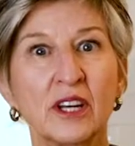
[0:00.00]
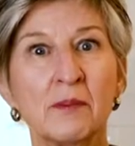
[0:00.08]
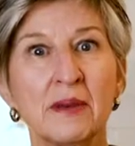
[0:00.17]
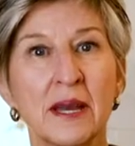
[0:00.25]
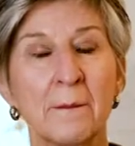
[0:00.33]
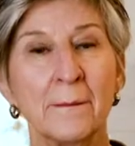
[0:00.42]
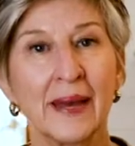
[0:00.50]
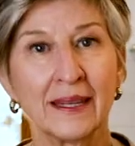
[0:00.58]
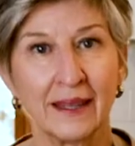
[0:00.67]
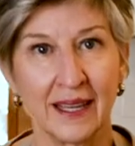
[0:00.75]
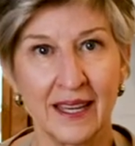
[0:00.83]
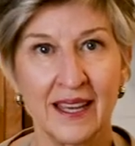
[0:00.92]
going to be a
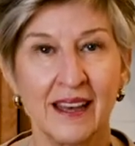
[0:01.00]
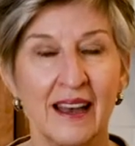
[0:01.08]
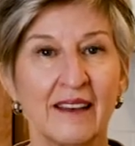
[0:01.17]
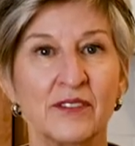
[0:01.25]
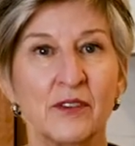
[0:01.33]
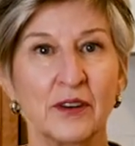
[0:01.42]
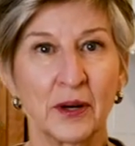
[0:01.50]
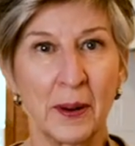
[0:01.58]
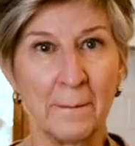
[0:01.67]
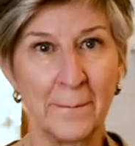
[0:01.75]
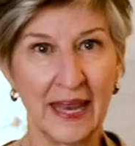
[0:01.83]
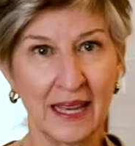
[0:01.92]
medley of the
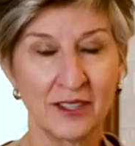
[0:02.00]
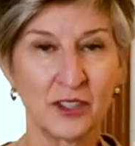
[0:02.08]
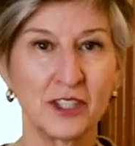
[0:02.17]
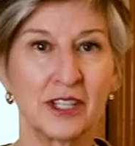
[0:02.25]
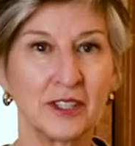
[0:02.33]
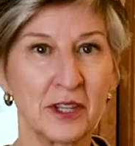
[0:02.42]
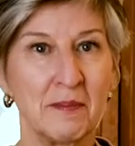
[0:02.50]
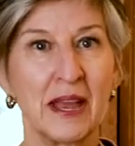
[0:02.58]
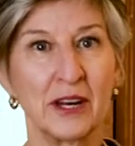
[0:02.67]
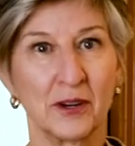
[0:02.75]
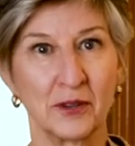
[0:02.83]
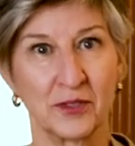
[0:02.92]
very best
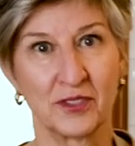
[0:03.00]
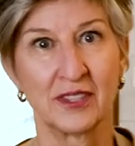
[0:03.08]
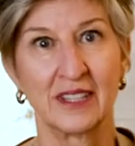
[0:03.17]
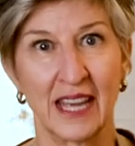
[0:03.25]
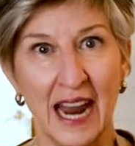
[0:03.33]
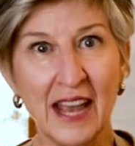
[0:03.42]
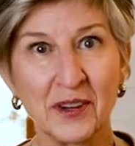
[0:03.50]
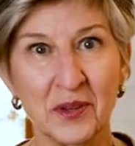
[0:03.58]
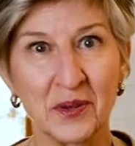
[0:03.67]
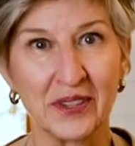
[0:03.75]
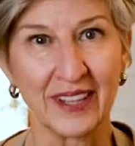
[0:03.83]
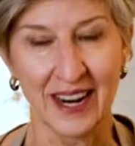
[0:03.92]
tomatoes that I
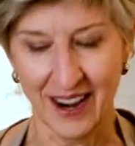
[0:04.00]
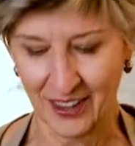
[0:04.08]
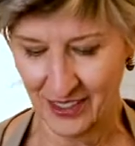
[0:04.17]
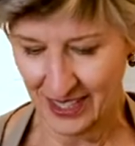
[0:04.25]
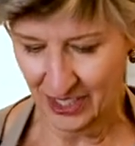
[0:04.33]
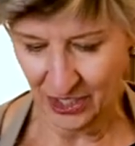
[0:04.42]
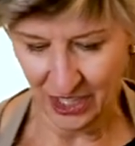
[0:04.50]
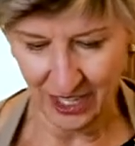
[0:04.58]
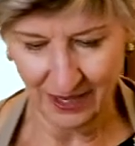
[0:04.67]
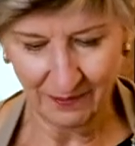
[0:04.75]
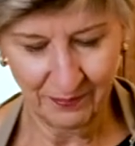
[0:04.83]
grew in the garden this year.